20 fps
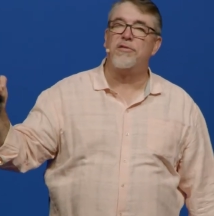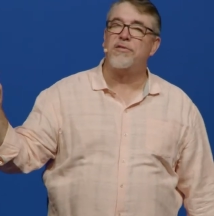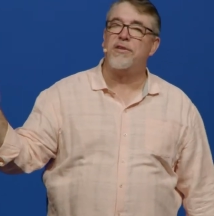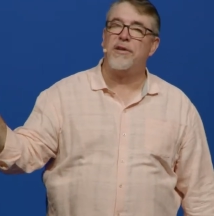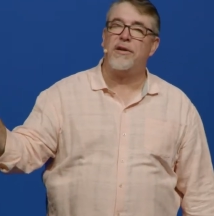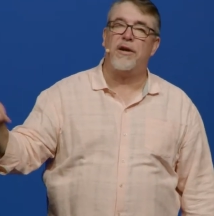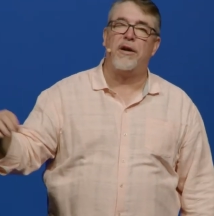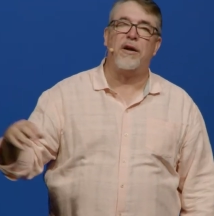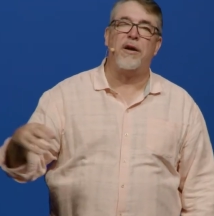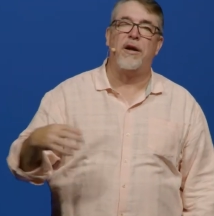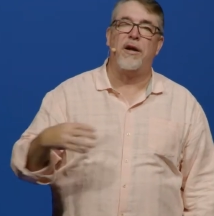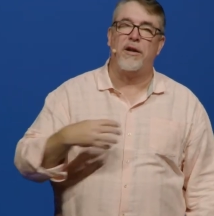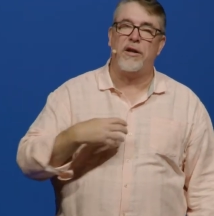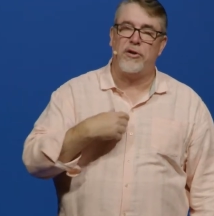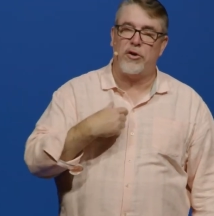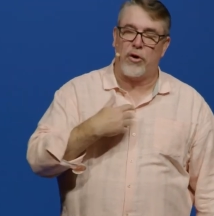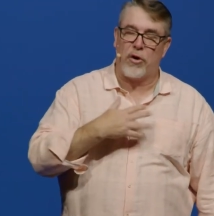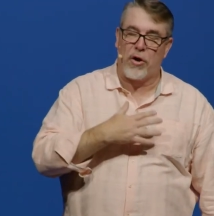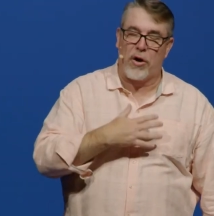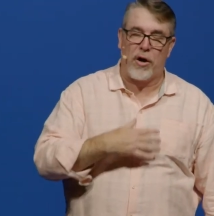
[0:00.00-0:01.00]
sitting there and in
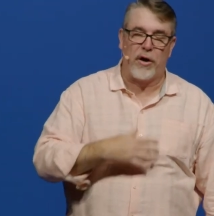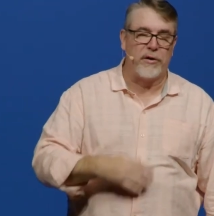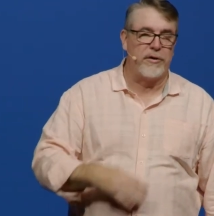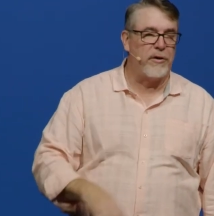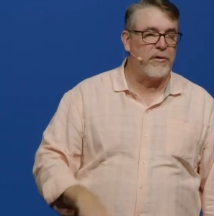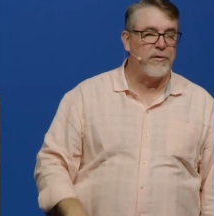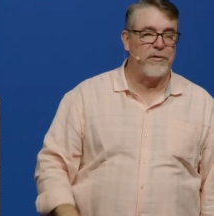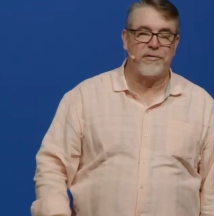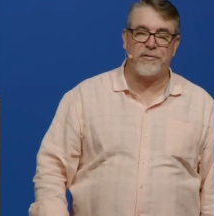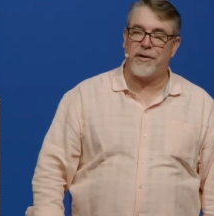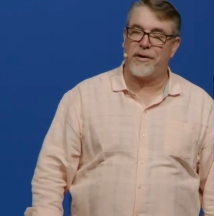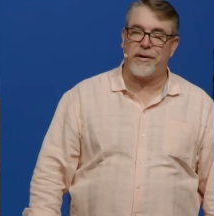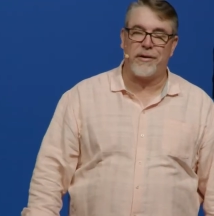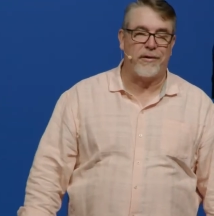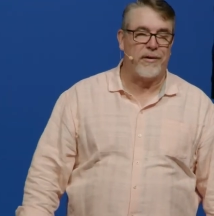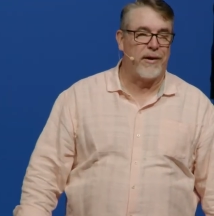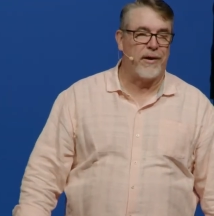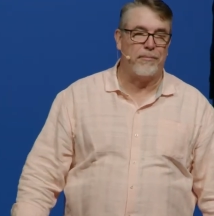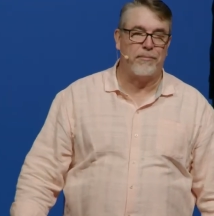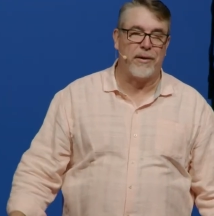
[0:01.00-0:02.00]
your heart you're just shaking your
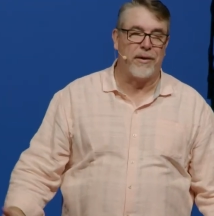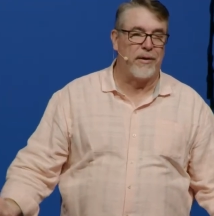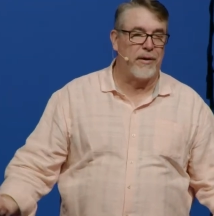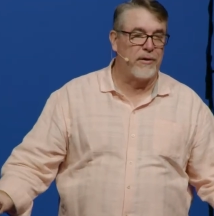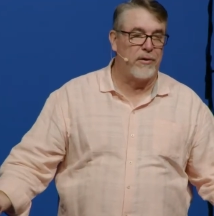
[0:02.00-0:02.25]
head being like,